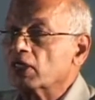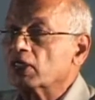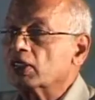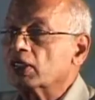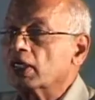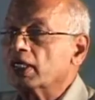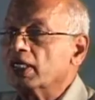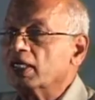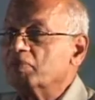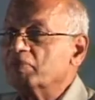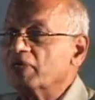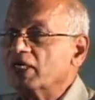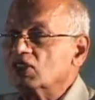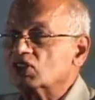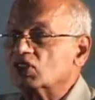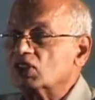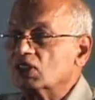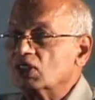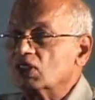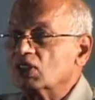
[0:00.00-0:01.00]
mercury in
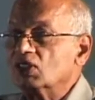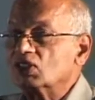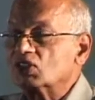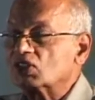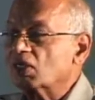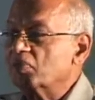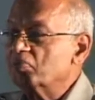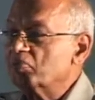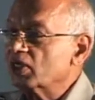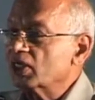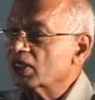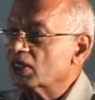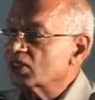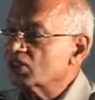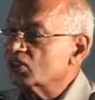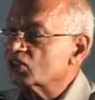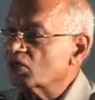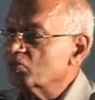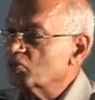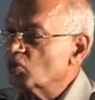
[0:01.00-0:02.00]
medicine is
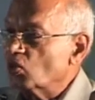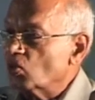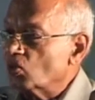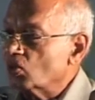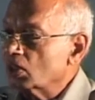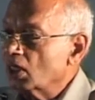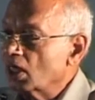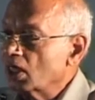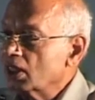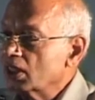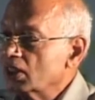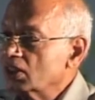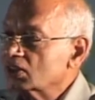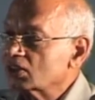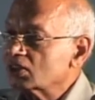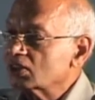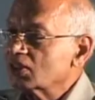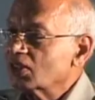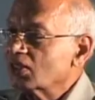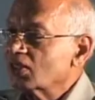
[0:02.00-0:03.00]
completely taboo. It
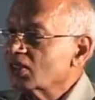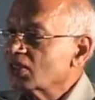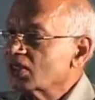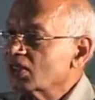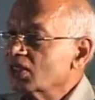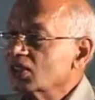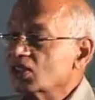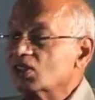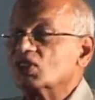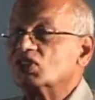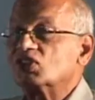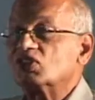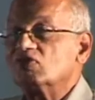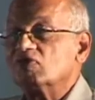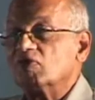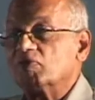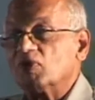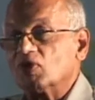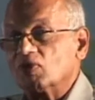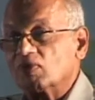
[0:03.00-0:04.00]
is
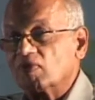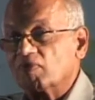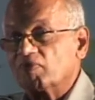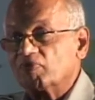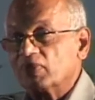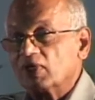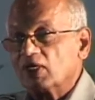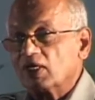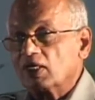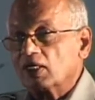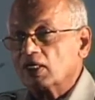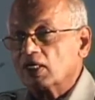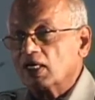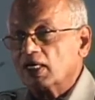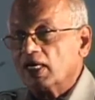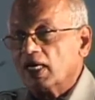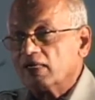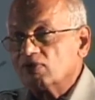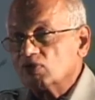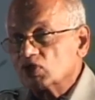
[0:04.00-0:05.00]
inconceivable.
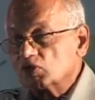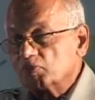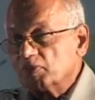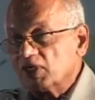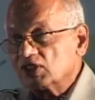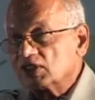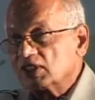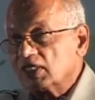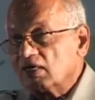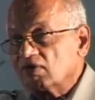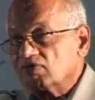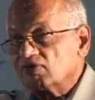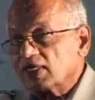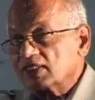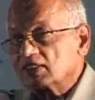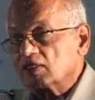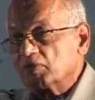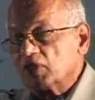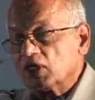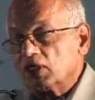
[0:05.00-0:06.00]
I was myself,
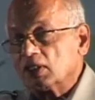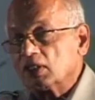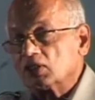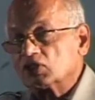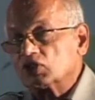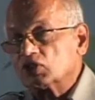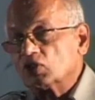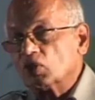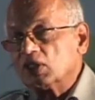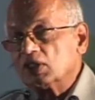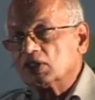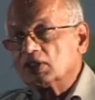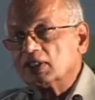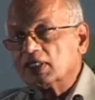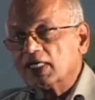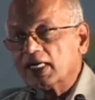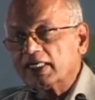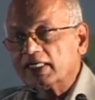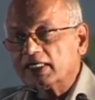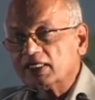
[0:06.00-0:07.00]
as a medical student
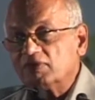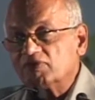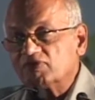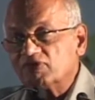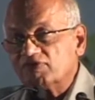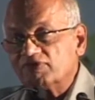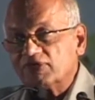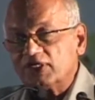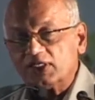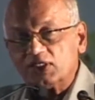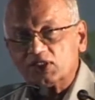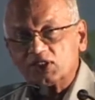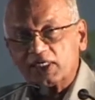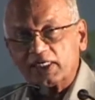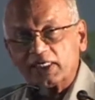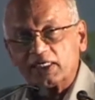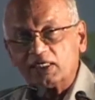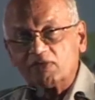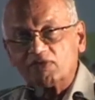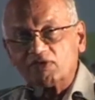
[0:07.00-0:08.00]
in
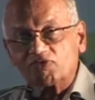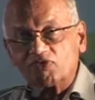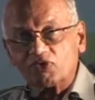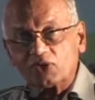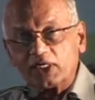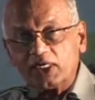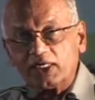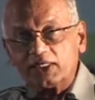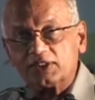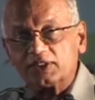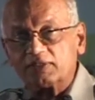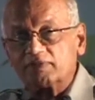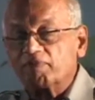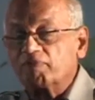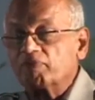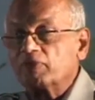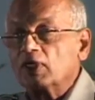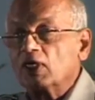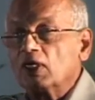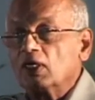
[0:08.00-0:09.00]
1950s, I can never forget,
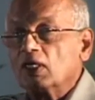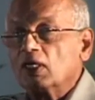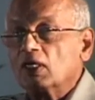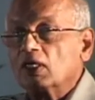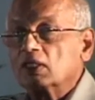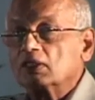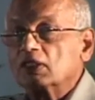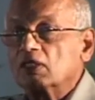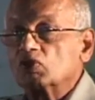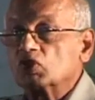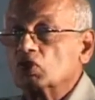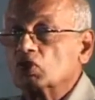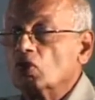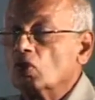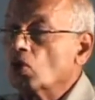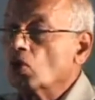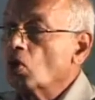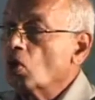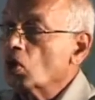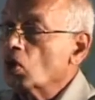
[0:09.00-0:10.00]
there was
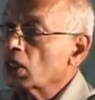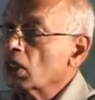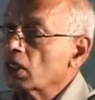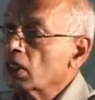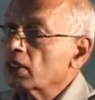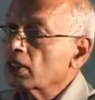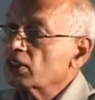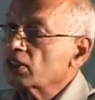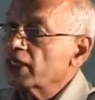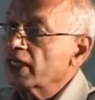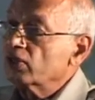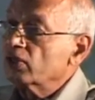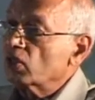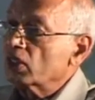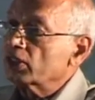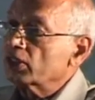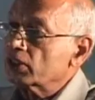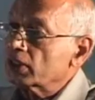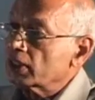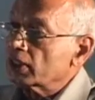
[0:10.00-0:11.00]
no oral
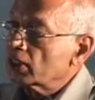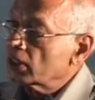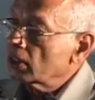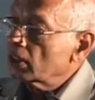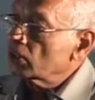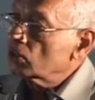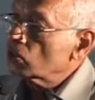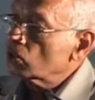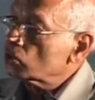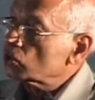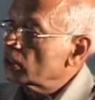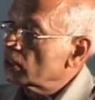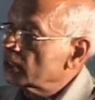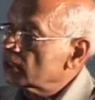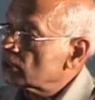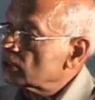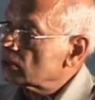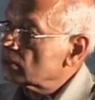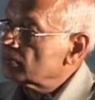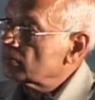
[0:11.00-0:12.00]
diuretic in those
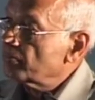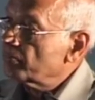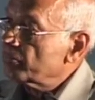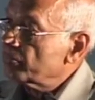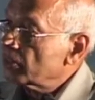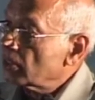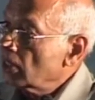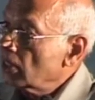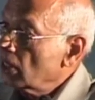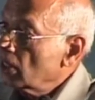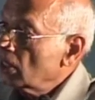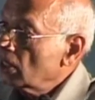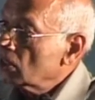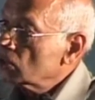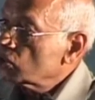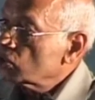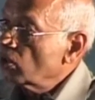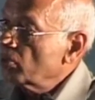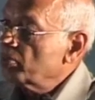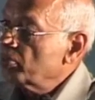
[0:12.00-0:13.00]
days.
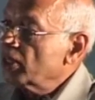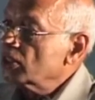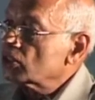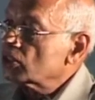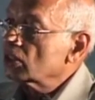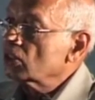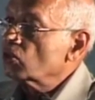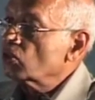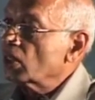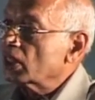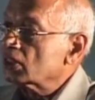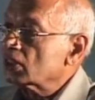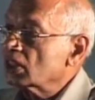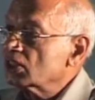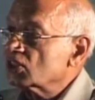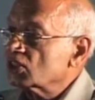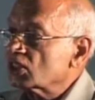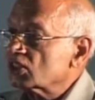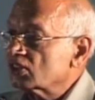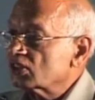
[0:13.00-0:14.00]
So a patient who had
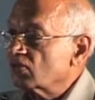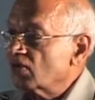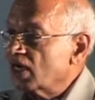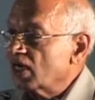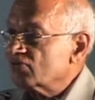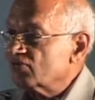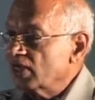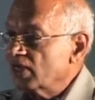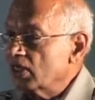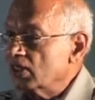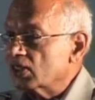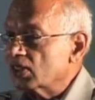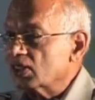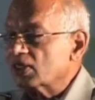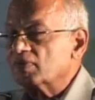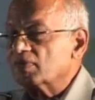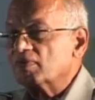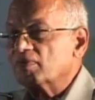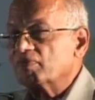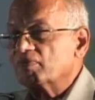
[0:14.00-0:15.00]
congestive heart
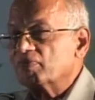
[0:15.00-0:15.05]
failure,